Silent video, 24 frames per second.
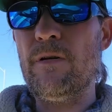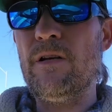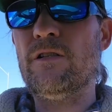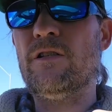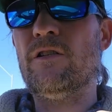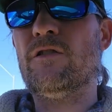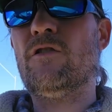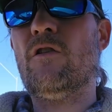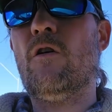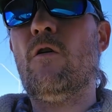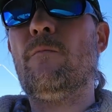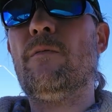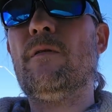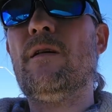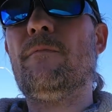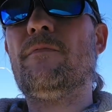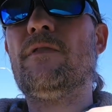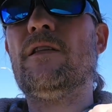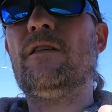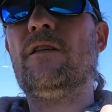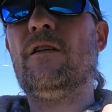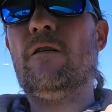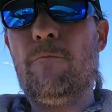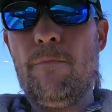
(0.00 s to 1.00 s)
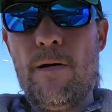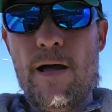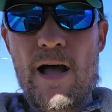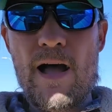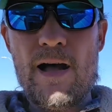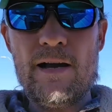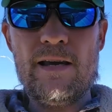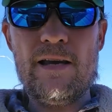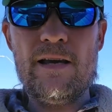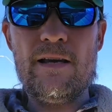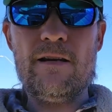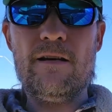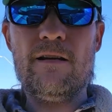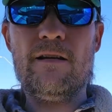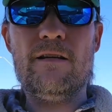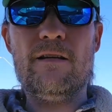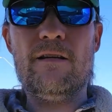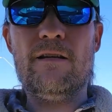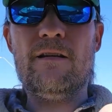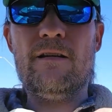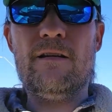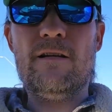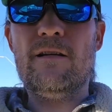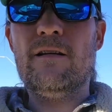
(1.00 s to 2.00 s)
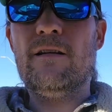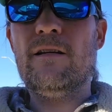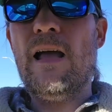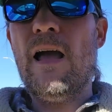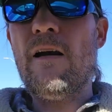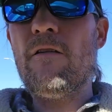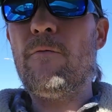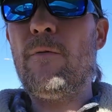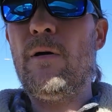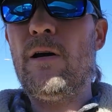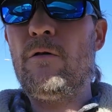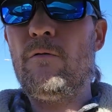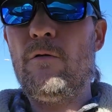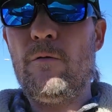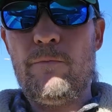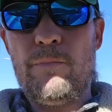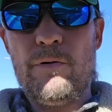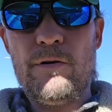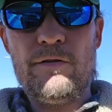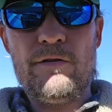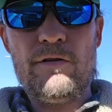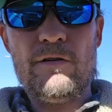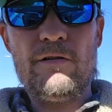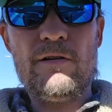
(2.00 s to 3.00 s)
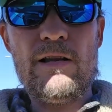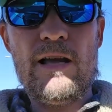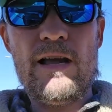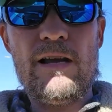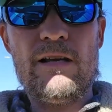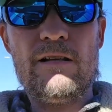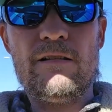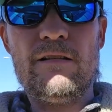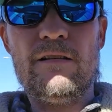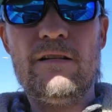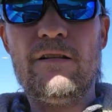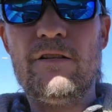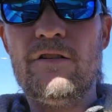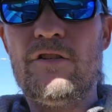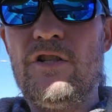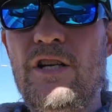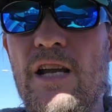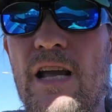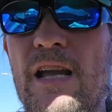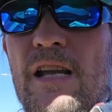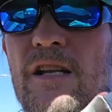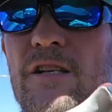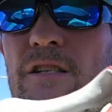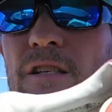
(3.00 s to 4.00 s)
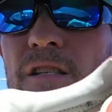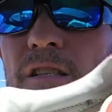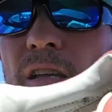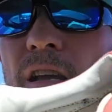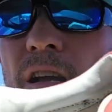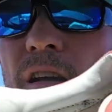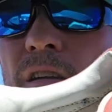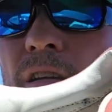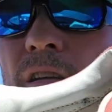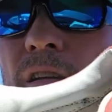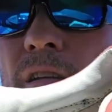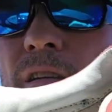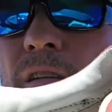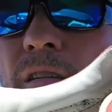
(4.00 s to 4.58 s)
you just open up a little pocket. Everybody would put their like little change in there.